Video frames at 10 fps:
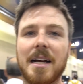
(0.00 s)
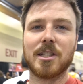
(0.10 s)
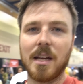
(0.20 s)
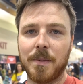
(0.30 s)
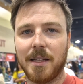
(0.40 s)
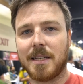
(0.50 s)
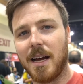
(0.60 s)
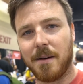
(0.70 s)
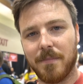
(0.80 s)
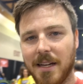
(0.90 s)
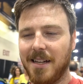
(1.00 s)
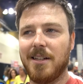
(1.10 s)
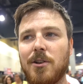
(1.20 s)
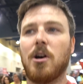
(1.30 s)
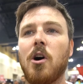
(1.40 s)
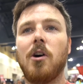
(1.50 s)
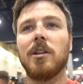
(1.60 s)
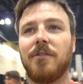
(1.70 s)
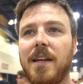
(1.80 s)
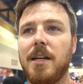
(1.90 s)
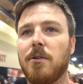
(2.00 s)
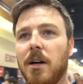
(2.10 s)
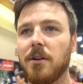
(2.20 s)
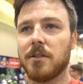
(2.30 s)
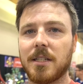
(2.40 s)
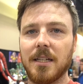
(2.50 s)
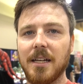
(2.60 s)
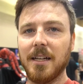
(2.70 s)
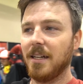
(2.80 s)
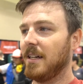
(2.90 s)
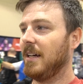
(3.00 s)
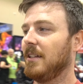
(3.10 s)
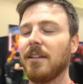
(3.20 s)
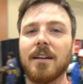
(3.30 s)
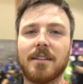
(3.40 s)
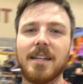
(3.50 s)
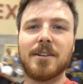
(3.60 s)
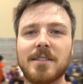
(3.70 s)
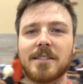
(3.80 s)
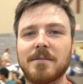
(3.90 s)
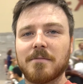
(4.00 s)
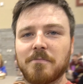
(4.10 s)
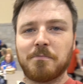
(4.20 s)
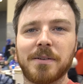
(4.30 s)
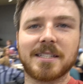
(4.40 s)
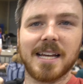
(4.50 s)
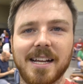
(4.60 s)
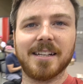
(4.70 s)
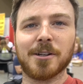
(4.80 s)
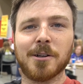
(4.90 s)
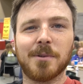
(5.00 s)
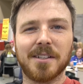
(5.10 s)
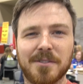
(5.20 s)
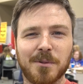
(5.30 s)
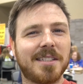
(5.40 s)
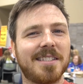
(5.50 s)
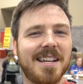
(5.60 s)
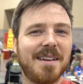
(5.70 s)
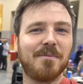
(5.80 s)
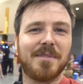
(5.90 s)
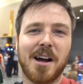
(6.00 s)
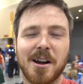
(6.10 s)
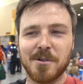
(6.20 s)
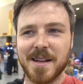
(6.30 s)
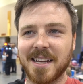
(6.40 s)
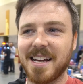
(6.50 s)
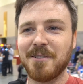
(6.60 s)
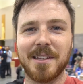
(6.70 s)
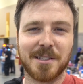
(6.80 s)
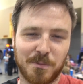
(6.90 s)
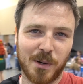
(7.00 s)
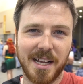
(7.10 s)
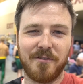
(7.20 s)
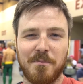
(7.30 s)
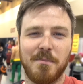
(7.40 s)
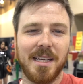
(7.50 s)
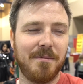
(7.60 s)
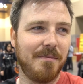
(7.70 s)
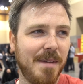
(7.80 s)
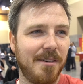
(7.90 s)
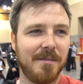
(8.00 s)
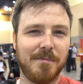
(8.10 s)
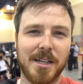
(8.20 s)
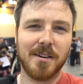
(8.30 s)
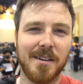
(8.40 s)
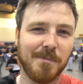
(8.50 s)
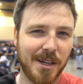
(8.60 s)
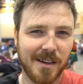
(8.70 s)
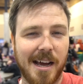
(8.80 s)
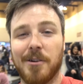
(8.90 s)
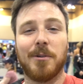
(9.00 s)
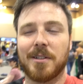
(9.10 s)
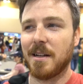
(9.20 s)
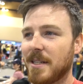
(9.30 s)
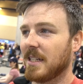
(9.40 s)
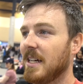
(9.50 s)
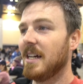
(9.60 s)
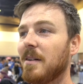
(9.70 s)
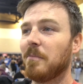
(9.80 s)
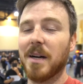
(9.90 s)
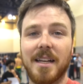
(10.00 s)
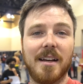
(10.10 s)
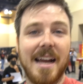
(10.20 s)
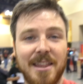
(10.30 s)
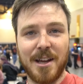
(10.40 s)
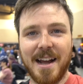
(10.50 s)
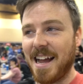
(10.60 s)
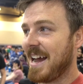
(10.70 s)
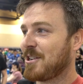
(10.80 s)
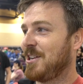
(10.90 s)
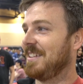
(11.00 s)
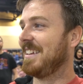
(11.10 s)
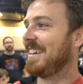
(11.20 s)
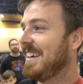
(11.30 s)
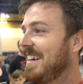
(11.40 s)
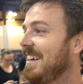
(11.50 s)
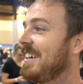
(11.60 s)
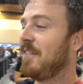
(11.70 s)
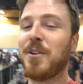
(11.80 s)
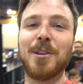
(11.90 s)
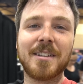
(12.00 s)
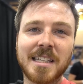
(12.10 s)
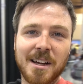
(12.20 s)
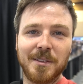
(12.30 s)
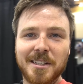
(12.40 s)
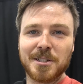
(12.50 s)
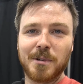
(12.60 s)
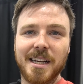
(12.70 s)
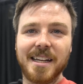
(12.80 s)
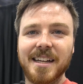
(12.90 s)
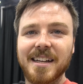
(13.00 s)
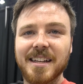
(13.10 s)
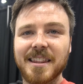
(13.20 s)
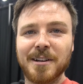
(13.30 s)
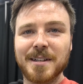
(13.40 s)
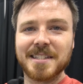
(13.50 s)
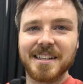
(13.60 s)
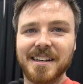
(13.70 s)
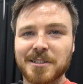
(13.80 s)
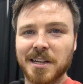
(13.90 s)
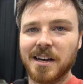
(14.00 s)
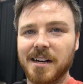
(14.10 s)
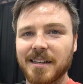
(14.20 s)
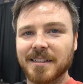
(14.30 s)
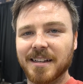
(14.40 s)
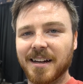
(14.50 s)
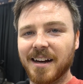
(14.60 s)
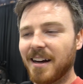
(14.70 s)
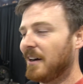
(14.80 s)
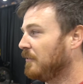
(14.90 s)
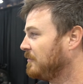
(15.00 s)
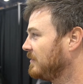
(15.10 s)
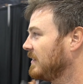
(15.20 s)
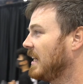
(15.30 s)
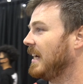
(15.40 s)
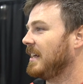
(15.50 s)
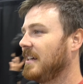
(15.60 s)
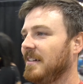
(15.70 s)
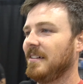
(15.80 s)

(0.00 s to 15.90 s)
actually up at the top near the Hall of Heroes. And look, there's Poseidon or whatever. What's his name? The Aquaman guy with his wife, Mira, Mira, Mira. I don't know what her name is. But they're actually, if you look down this way, there is a ton of like